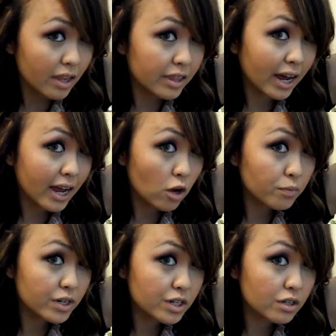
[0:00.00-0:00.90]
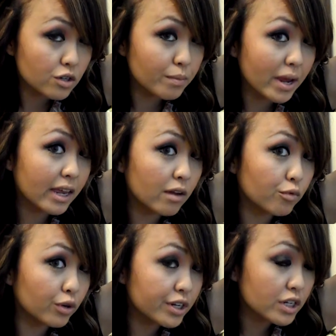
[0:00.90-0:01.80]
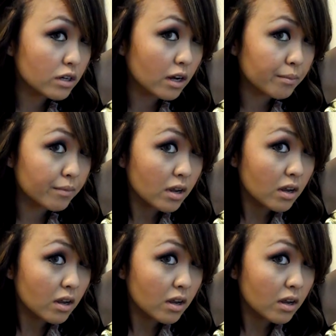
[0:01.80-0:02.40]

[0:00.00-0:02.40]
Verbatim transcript: That helps us to make it really um,